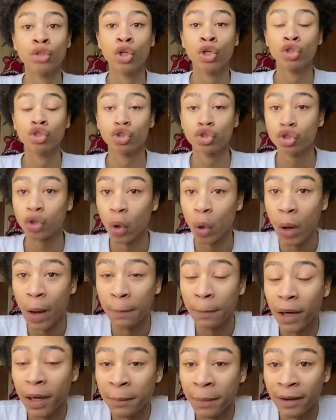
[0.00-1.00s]
So I
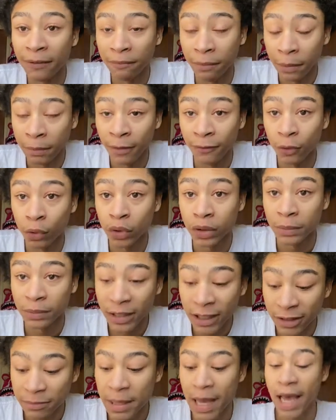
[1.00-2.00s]
put my phone in the
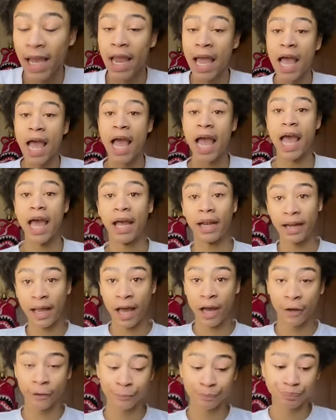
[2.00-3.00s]
fanny pack. And
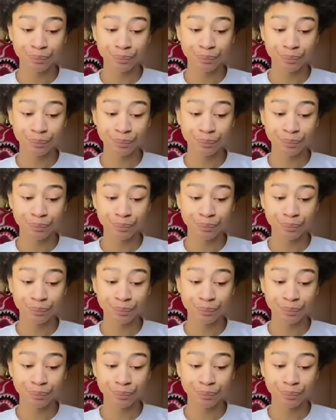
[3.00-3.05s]
now